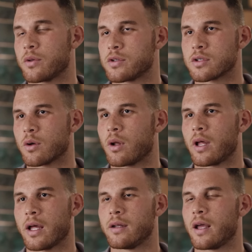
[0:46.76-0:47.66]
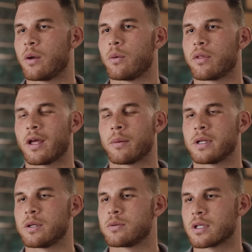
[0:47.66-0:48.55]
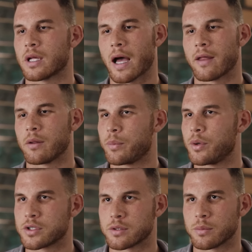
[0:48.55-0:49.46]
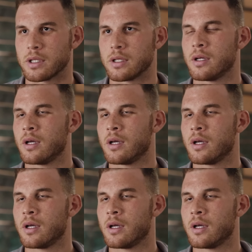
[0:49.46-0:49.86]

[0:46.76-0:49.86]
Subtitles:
with just going head to head with him. And he was a guy that pushed me